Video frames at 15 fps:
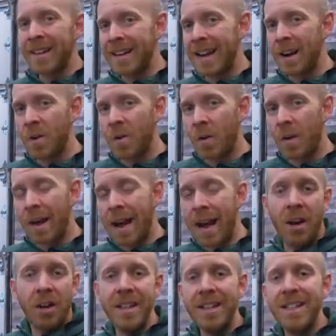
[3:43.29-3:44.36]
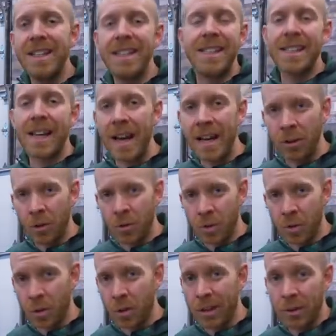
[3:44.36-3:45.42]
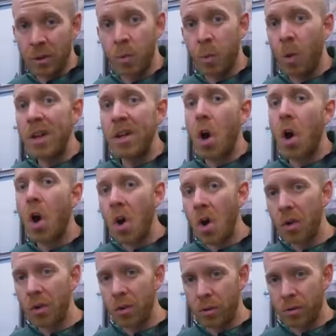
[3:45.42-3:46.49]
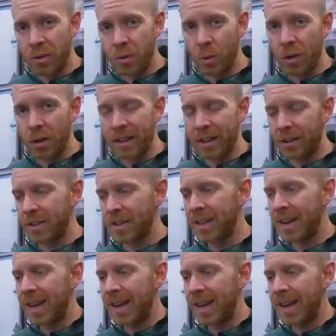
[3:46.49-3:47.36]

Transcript: Now, how do you design those workouts? What are those workouts?